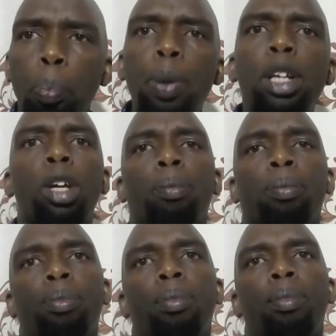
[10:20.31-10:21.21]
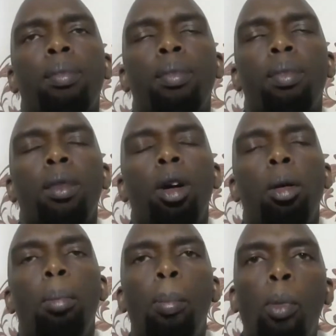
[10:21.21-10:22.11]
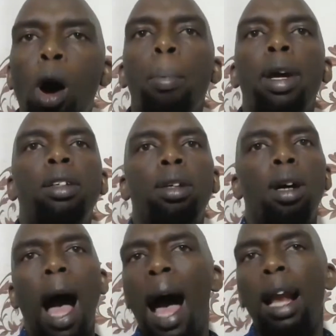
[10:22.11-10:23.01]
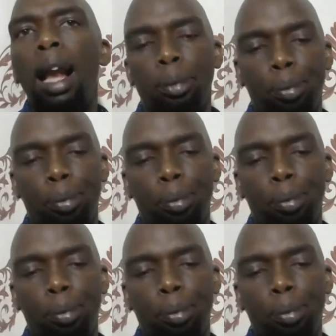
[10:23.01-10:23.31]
beating Muhammad Ali.